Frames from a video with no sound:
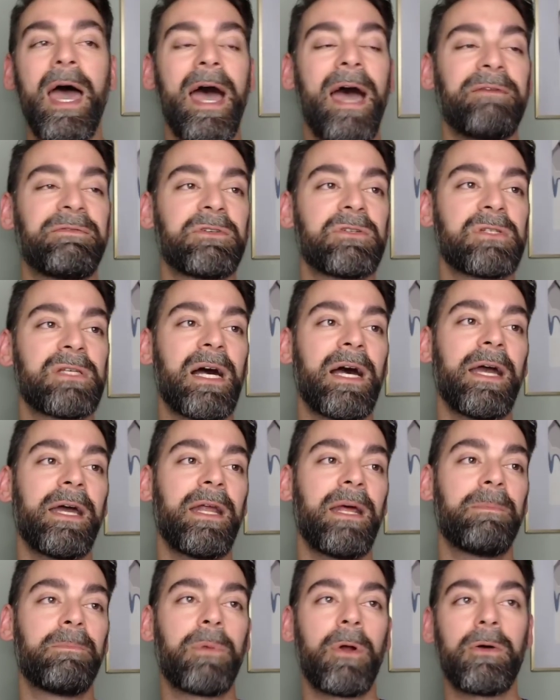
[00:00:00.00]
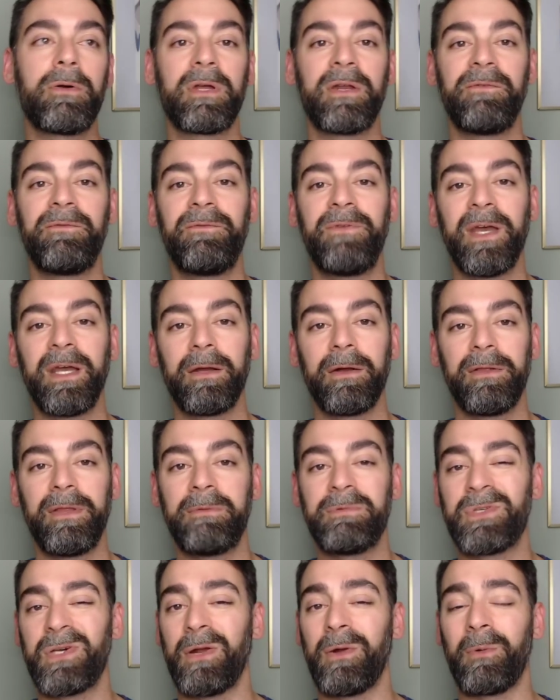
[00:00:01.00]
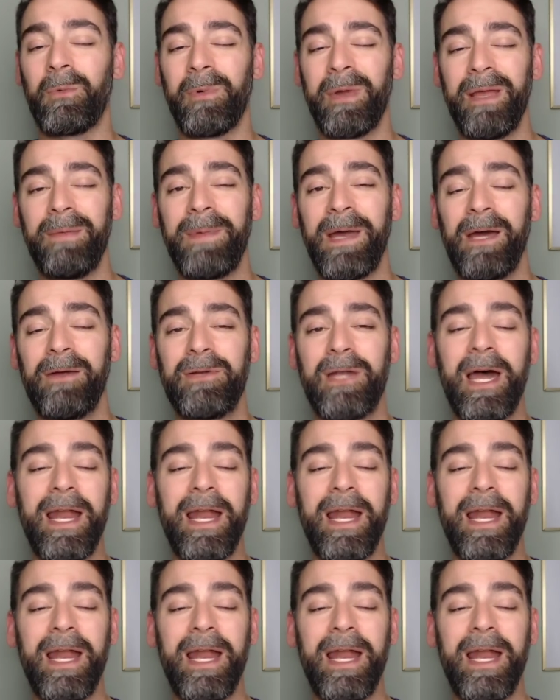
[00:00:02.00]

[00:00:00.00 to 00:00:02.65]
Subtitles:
after Zion had broken a finger that was on a rebound,